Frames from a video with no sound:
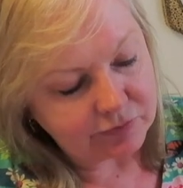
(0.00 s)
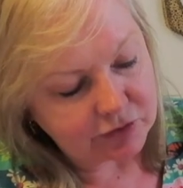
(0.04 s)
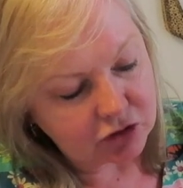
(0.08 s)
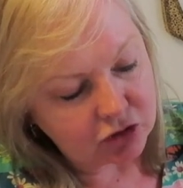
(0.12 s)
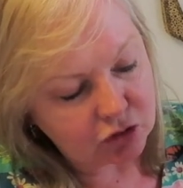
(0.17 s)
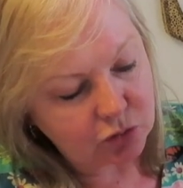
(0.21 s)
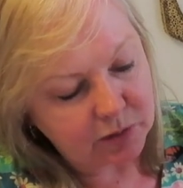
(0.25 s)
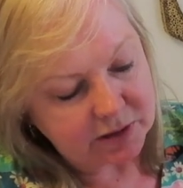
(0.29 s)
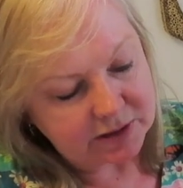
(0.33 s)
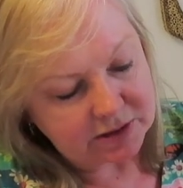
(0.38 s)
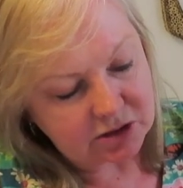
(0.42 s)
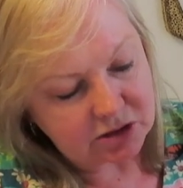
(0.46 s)
the
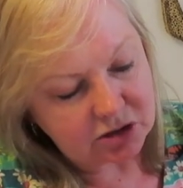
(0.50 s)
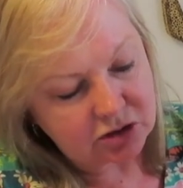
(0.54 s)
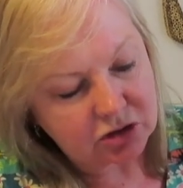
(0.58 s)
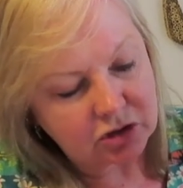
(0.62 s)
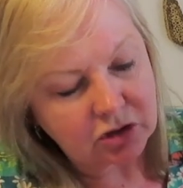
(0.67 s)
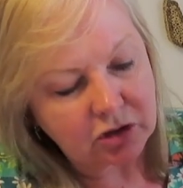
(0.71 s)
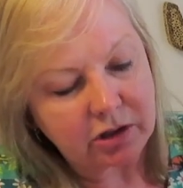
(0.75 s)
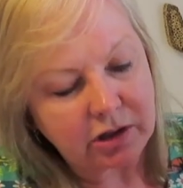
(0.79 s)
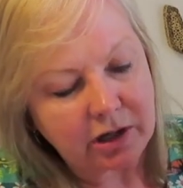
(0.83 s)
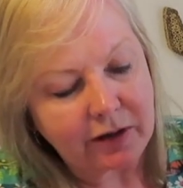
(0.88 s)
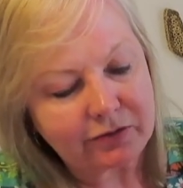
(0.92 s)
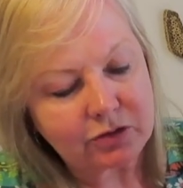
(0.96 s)
twist, so
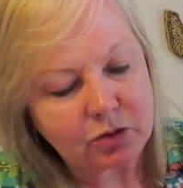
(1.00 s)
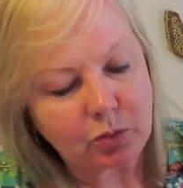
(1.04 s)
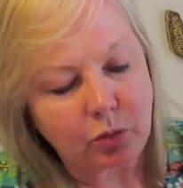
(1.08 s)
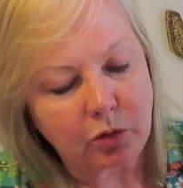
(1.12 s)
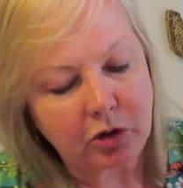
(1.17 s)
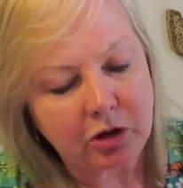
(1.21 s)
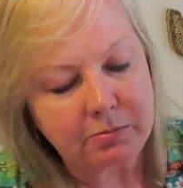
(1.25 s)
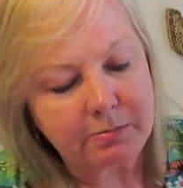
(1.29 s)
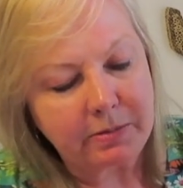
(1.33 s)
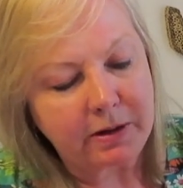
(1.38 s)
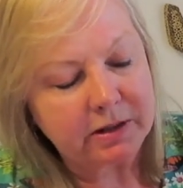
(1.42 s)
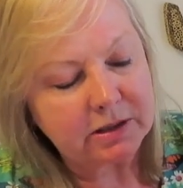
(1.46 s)
you don't have to
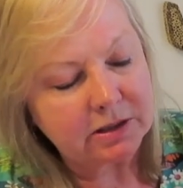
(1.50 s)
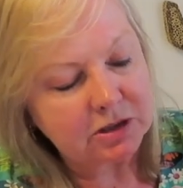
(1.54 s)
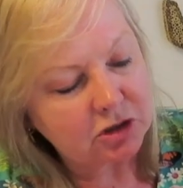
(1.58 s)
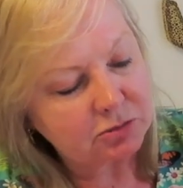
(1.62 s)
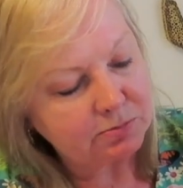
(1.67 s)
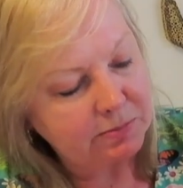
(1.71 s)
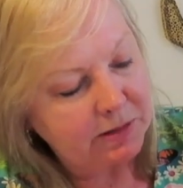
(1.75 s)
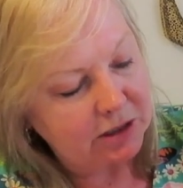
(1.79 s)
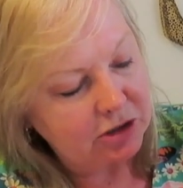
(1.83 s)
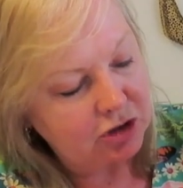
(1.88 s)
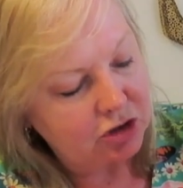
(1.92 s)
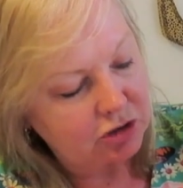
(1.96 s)
worry about it as
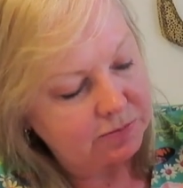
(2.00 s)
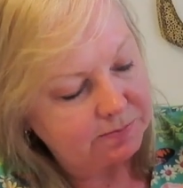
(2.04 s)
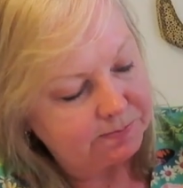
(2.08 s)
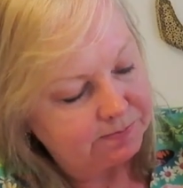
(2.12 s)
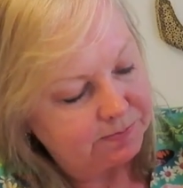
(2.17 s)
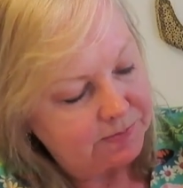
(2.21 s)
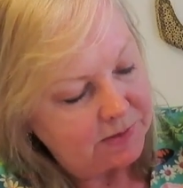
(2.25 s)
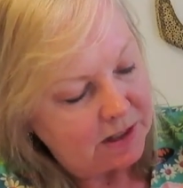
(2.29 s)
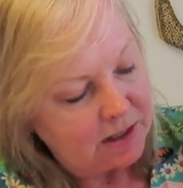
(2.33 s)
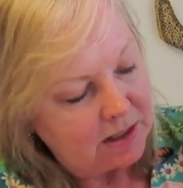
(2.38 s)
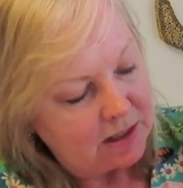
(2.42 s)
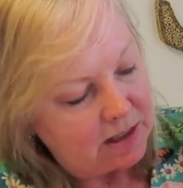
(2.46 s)
much.
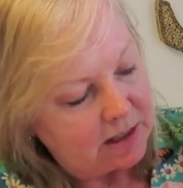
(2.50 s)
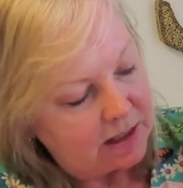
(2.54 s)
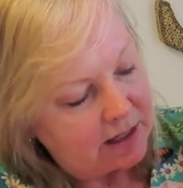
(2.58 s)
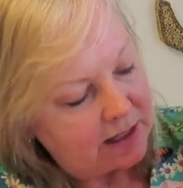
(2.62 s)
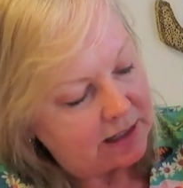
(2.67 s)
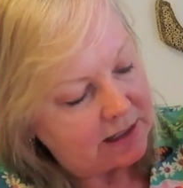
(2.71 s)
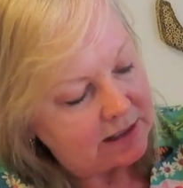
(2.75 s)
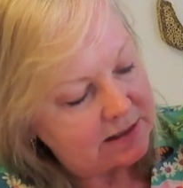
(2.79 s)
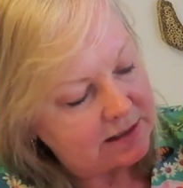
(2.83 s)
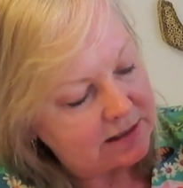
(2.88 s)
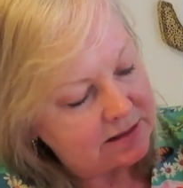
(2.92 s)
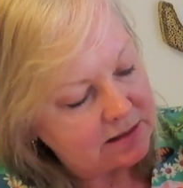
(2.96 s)

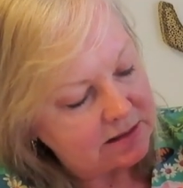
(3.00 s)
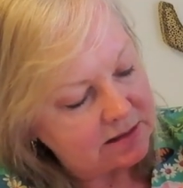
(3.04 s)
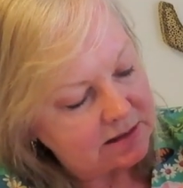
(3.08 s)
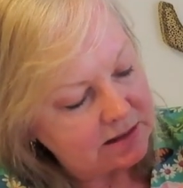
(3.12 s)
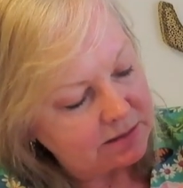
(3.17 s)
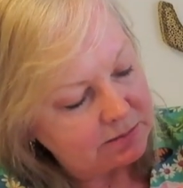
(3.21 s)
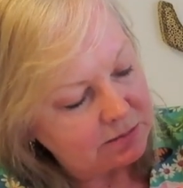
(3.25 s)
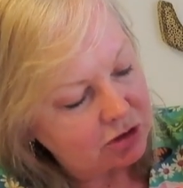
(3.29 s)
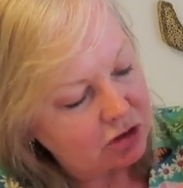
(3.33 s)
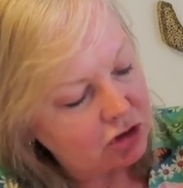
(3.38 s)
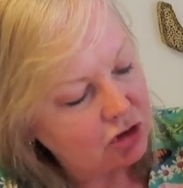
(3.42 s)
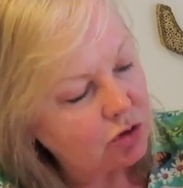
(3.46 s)
And it doesn't
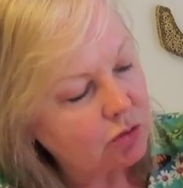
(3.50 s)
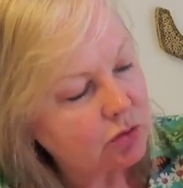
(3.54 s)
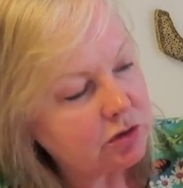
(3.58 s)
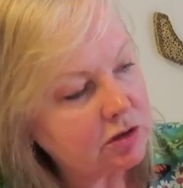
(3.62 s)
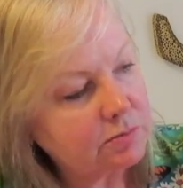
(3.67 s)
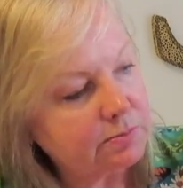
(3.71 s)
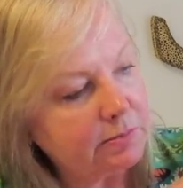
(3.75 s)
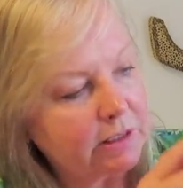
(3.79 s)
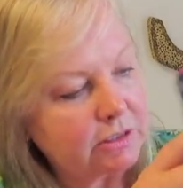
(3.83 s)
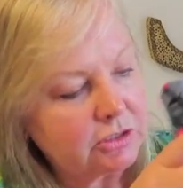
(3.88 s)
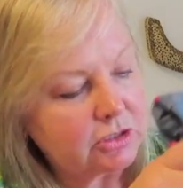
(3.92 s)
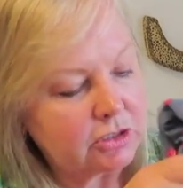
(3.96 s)
seem to show as
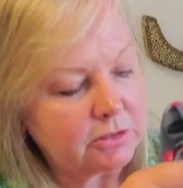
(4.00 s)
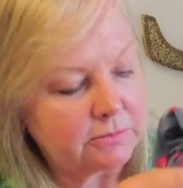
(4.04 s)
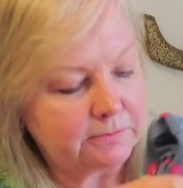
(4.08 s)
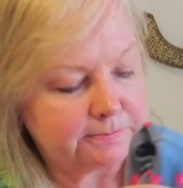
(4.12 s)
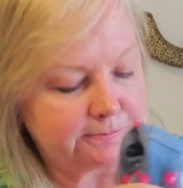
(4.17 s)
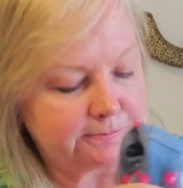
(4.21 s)
much.